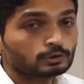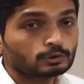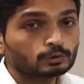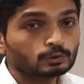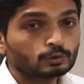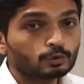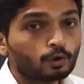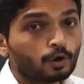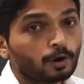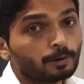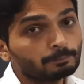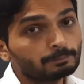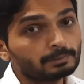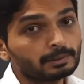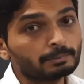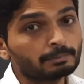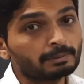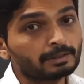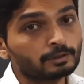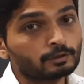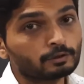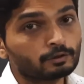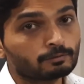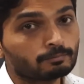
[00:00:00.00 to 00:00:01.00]
to
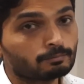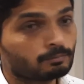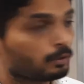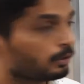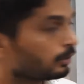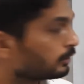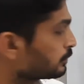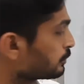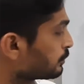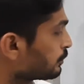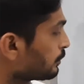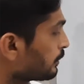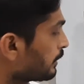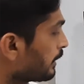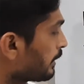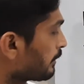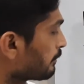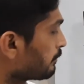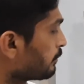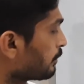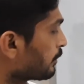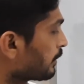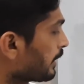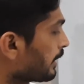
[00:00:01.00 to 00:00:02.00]
complement of ball. So
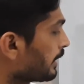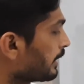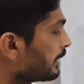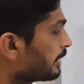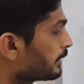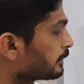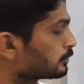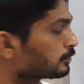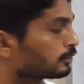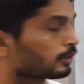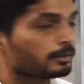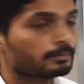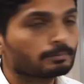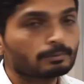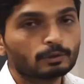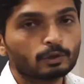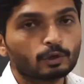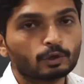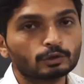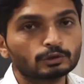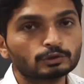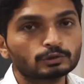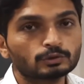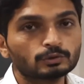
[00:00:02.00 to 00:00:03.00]
therefore A does not
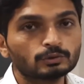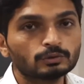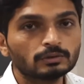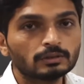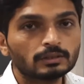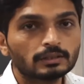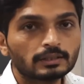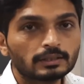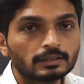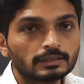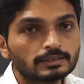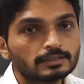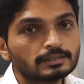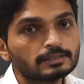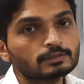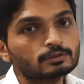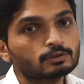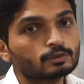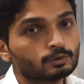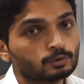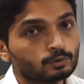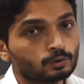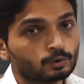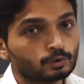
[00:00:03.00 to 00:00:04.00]
belong to this
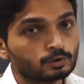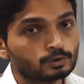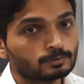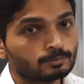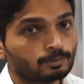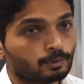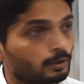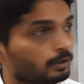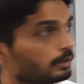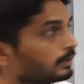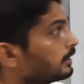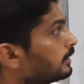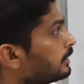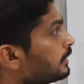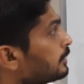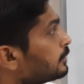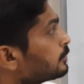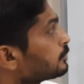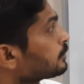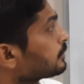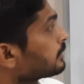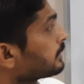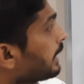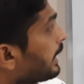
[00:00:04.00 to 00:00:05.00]
closed ball.
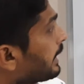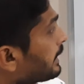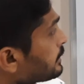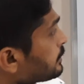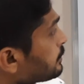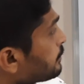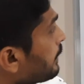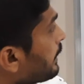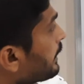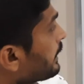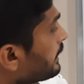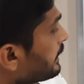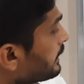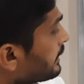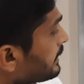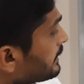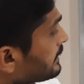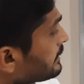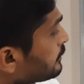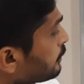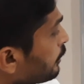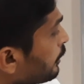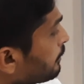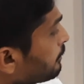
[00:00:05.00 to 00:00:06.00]
So that's why it
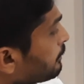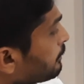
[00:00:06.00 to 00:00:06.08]
does not